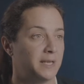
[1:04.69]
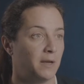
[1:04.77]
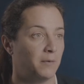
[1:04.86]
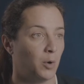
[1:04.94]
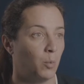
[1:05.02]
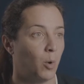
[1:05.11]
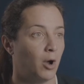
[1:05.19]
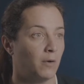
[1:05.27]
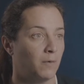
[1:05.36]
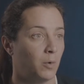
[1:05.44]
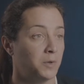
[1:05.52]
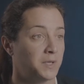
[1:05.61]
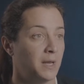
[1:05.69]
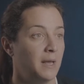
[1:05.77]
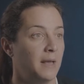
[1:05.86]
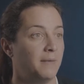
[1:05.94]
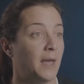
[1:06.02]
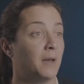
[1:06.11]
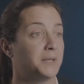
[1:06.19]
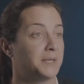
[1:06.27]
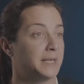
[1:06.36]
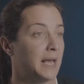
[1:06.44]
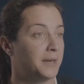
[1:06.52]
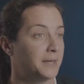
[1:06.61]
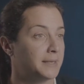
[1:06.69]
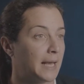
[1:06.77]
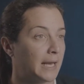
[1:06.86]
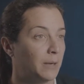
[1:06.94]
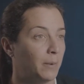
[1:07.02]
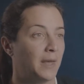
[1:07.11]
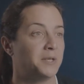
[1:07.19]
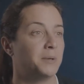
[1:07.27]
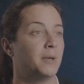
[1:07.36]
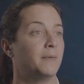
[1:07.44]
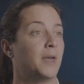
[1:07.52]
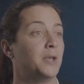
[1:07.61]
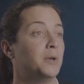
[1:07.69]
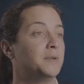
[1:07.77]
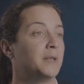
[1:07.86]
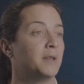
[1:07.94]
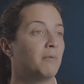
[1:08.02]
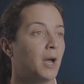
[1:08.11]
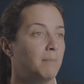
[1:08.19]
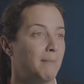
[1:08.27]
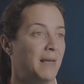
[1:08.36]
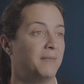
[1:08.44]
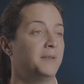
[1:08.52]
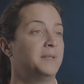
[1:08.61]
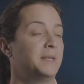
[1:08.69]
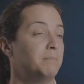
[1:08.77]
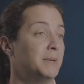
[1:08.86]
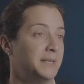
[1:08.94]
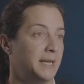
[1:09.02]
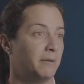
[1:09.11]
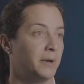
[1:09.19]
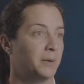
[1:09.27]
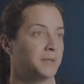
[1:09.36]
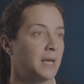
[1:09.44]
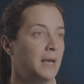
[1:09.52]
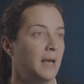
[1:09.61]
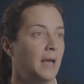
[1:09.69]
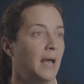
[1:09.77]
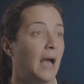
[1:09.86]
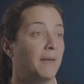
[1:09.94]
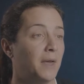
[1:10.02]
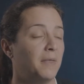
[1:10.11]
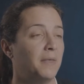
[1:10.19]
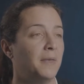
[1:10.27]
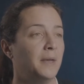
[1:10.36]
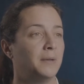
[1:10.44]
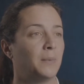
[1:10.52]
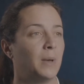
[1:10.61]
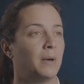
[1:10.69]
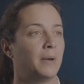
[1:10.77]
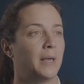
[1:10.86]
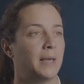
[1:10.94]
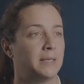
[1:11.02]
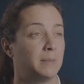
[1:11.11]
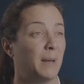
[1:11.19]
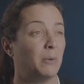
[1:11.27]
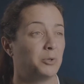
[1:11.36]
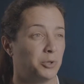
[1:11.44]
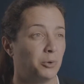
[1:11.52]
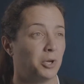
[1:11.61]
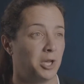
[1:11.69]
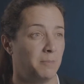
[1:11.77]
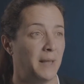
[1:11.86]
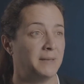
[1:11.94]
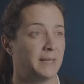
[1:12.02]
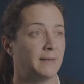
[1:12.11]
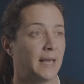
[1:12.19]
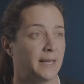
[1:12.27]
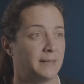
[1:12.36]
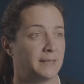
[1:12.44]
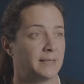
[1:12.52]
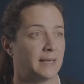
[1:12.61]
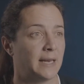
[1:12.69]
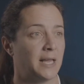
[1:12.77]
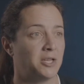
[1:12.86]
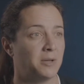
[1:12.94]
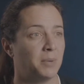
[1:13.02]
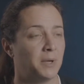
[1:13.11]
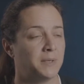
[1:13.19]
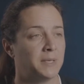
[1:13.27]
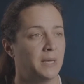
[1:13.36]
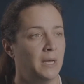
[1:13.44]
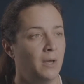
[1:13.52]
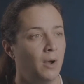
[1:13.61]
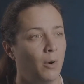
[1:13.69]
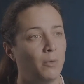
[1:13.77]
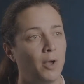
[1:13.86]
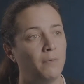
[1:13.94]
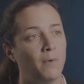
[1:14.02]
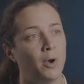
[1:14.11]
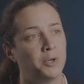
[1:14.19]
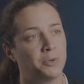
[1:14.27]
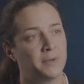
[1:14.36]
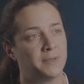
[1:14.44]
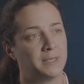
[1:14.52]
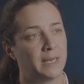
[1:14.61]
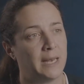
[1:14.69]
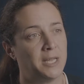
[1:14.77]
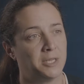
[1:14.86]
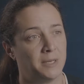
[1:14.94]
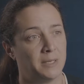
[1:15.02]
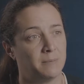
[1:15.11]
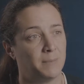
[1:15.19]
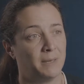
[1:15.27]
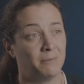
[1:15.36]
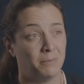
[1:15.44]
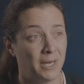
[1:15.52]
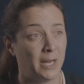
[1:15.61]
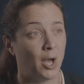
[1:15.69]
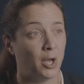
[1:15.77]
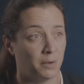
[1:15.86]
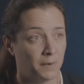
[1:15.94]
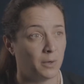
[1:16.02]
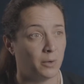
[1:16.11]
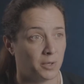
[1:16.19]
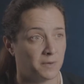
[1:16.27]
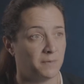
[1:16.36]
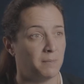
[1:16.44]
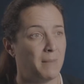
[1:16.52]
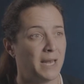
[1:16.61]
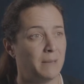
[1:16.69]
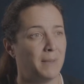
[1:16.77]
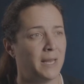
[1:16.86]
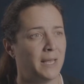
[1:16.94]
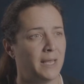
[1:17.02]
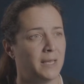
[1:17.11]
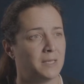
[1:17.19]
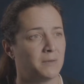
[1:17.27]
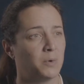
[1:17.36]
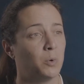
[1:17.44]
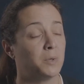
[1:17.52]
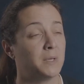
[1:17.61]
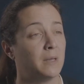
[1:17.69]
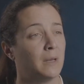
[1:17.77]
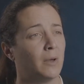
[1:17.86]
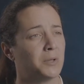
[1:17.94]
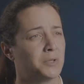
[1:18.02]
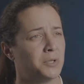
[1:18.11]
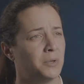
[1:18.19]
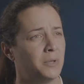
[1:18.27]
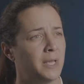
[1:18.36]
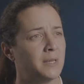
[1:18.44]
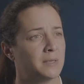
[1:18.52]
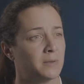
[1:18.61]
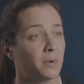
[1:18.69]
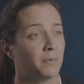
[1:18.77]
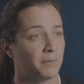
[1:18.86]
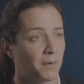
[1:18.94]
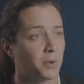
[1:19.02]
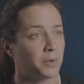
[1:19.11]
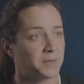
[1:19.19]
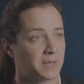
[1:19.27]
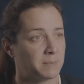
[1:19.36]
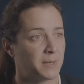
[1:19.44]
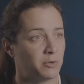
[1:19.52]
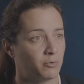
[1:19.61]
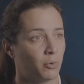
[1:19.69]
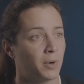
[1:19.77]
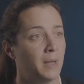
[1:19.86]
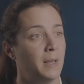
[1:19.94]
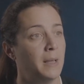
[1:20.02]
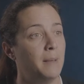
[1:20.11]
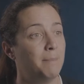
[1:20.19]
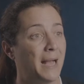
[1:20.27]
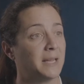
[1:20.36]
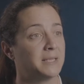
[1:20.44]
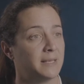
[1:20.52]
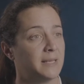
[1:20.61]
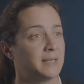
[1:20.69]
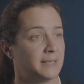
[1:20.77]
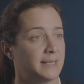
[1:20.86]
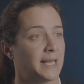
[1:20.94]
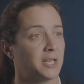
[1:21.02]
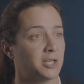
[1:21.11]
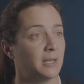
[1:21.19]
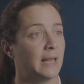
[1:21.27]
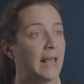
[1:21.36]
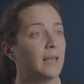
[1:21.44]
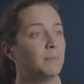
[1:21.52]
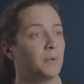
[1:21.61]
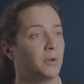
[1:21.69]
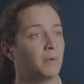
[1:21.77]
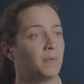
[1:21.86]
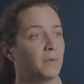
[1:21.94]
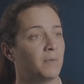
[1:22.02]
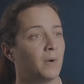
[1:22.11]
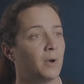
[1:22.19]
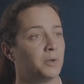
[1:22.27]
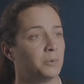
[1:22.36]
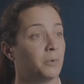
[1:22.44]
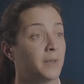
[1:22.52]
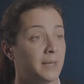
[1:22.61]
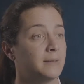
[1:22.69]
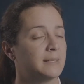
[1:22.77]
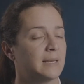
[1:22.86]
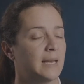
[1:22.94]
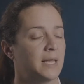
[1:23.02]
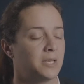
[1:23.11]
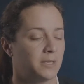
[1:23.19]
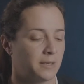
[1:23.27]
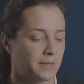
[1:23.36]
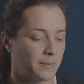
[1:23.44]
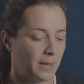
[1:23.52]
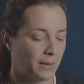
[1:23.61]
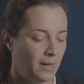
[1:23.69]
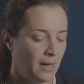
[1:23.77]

of your workforce. They understand exactly what they're doing. They're using the right methods and materials. And the other thing as well, it's about documenting that installation, because although fire door installation has been really overlooked for many, many years, of course in the last 2 years sort of the focus has been drawn back to this essential element of the fire door, the installation as well.